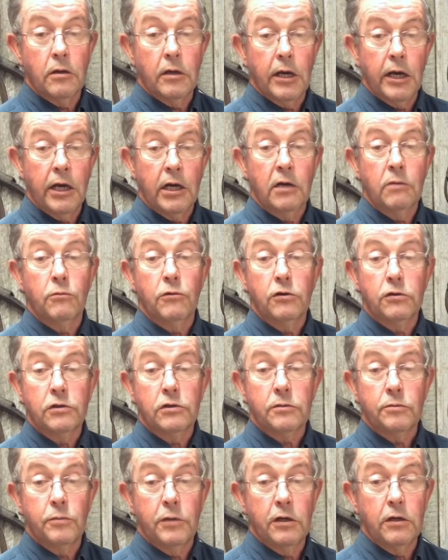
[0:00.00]

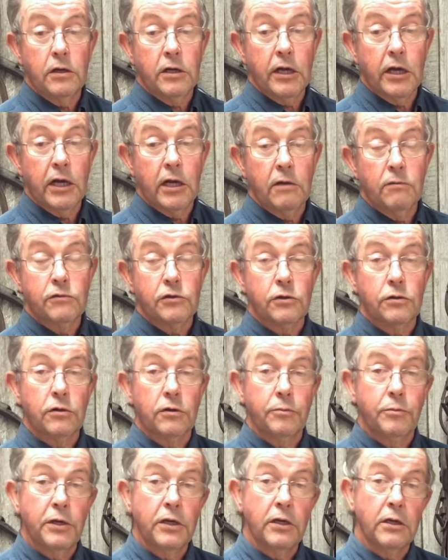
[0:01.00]
animals, made calves
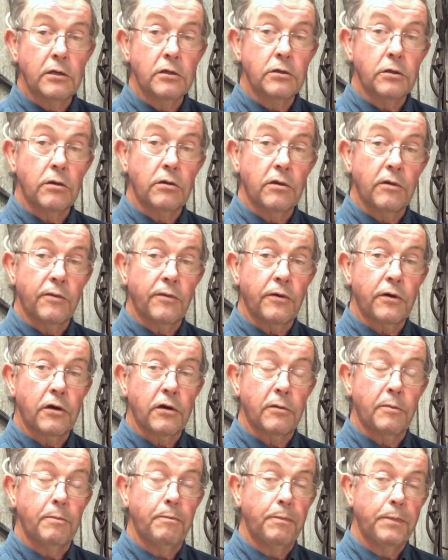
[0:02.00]
or pigs on the farm.